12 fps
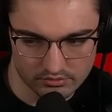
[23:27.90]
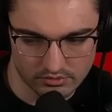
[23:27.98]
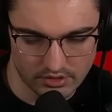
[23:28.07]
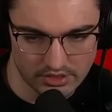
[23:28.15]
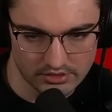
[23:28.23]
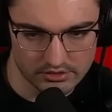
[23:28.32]

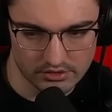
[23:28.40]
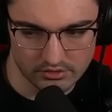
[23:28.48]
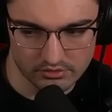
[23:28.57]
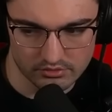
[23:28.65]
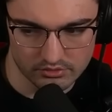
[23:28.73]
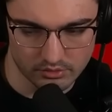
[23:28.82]

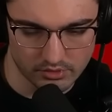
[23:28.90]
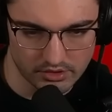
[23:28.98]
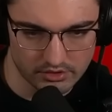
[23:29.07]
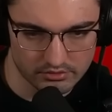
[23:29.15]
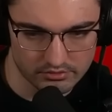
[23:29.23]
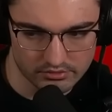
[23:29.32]
19 to
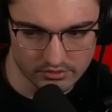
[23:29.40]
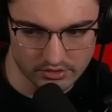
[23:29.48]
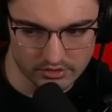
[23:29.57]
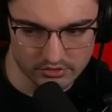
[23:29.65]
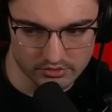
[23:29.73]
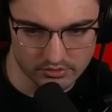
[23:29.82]
20, so I
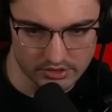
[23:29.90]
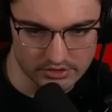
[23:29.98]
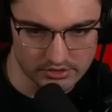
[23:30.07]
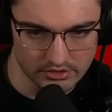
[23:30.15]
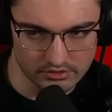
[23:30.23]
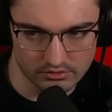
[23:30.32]
can just do
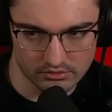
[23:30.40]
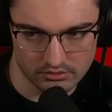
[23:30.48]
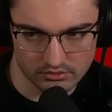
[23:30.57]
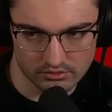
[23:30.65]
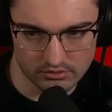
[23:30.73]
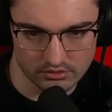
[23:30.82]
19.
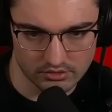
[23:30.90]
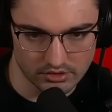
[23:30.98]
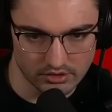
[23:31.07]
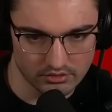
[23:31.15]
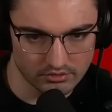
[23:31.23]
Okay.